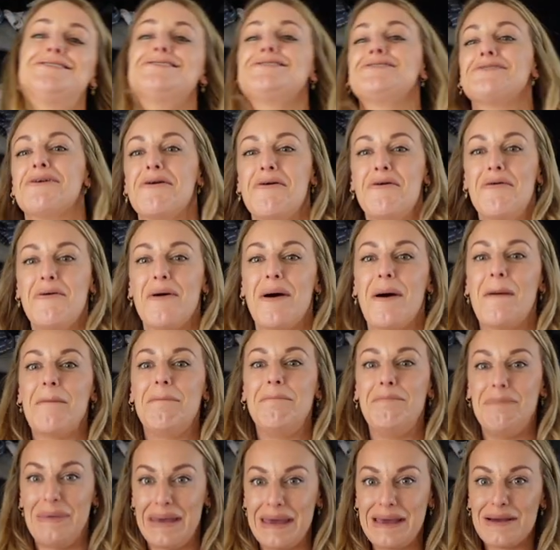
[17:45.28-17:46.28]
so
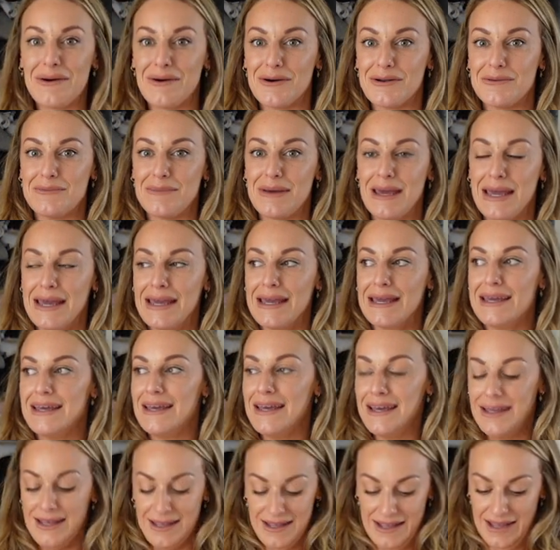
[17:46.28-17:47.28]
big on me.
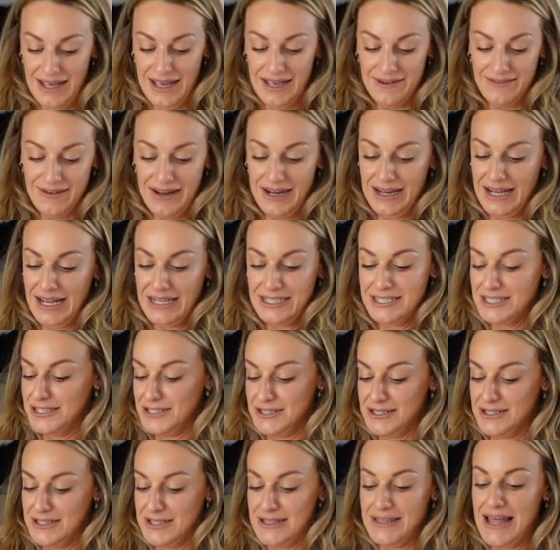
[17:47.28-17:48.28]
I, and I
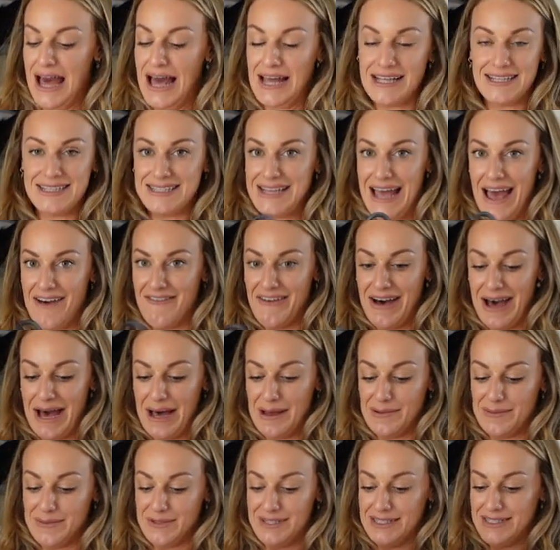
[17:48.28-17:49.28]
just, that has never
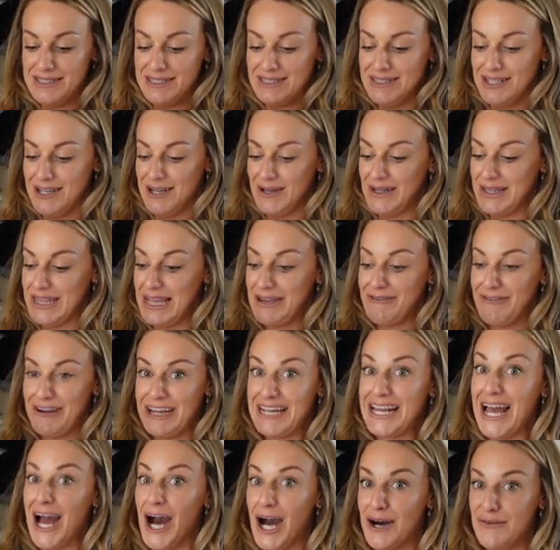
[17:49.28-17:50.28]
happened. So they
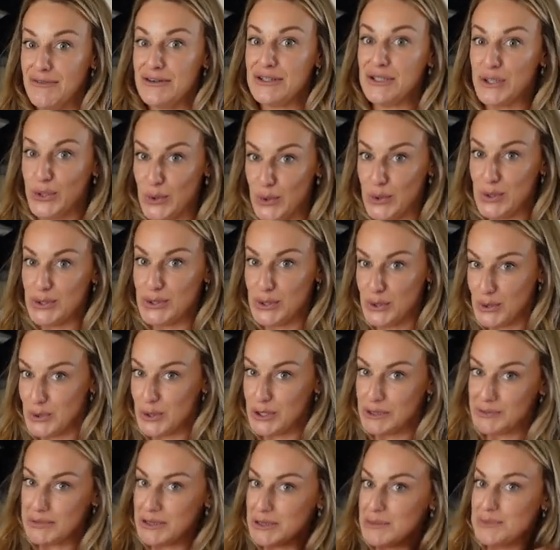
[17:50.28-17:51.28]
really are for tall,
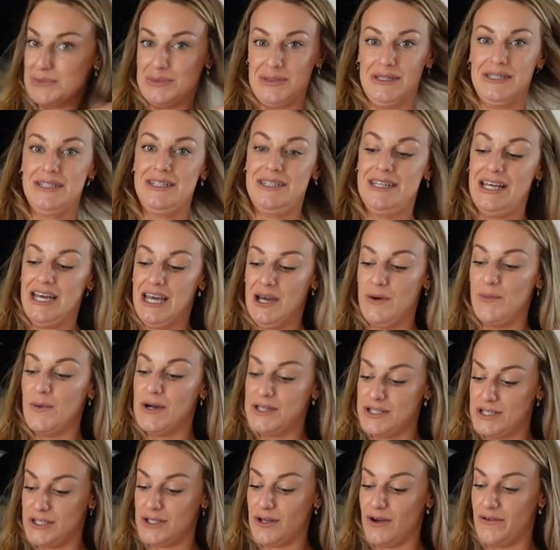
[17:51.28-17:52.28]
tall people,
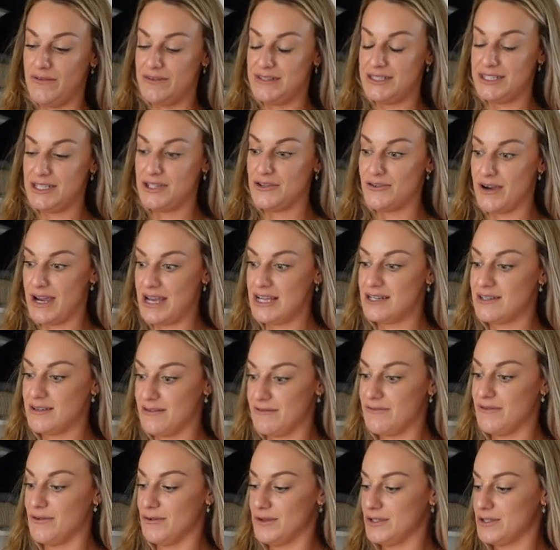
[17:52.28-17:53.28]
which is obviously great
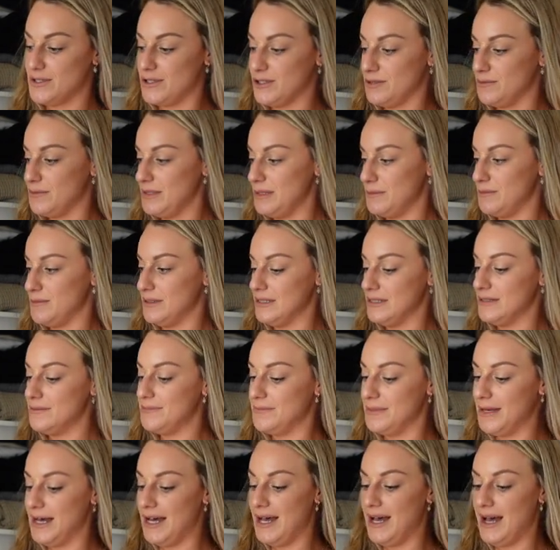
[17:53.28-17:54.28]
for the tall people.
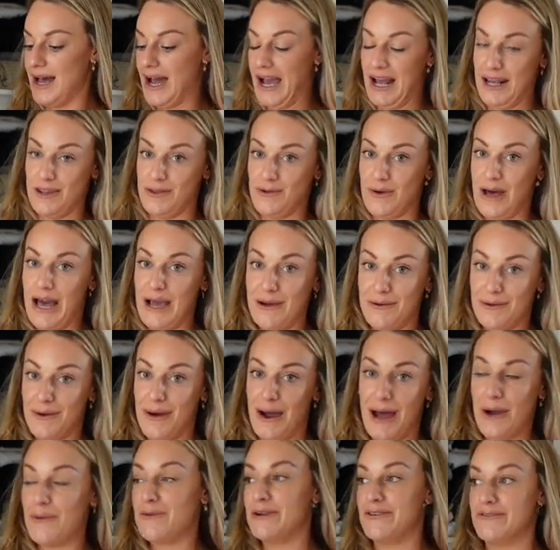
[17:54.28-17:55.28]
But I thought I,
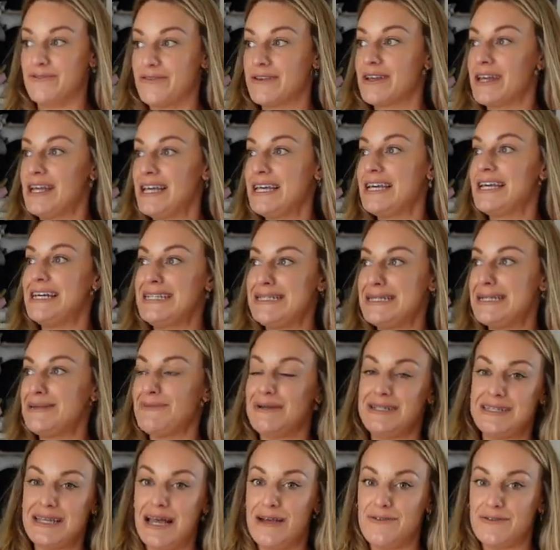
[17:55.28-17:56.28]
I would have considered
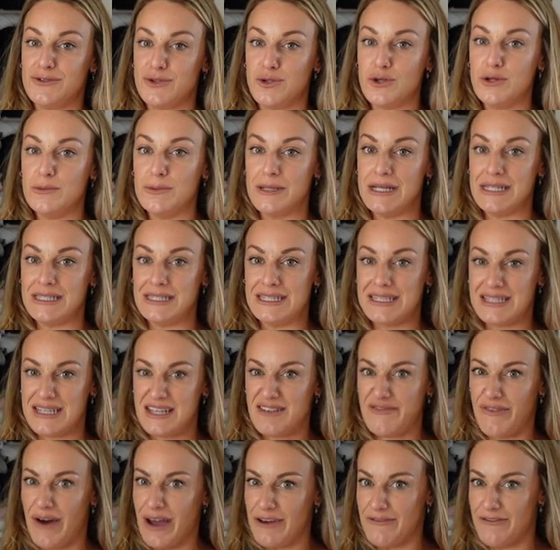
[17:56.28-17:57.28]
myself a tall person. It
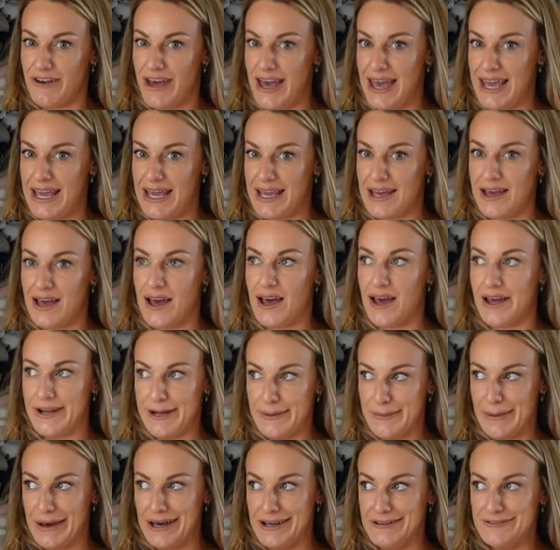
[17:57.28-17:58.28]
says five foot eight and
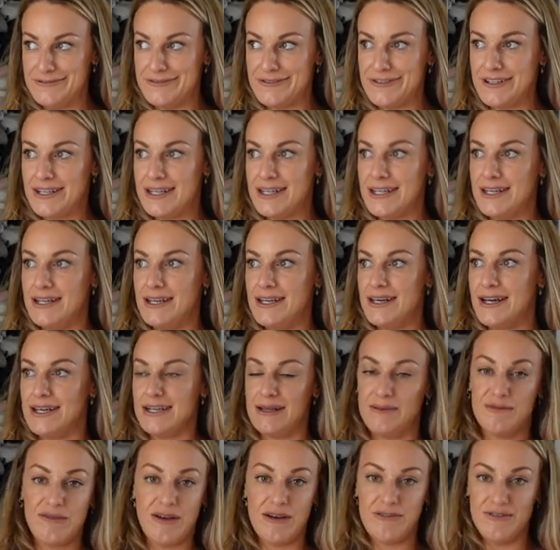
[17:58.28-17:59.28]
above, and
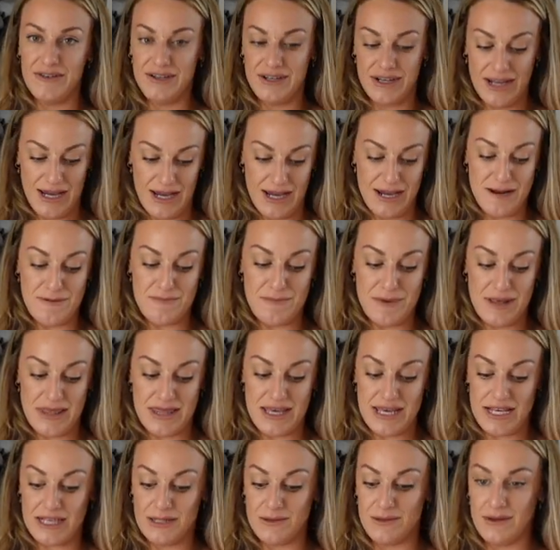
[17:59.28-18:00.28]
I'm five foot nine, but
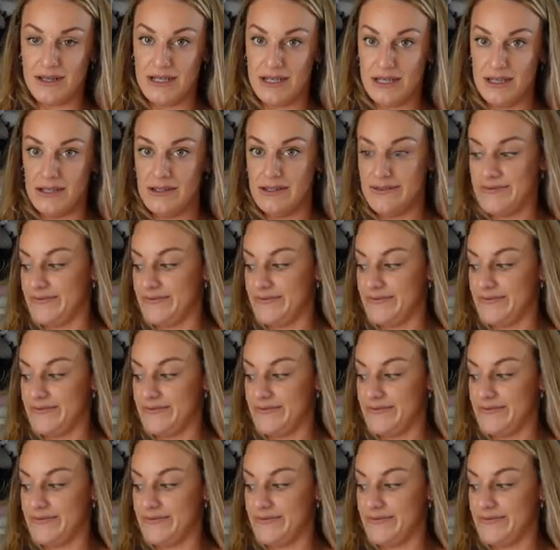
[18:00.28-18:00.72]
these were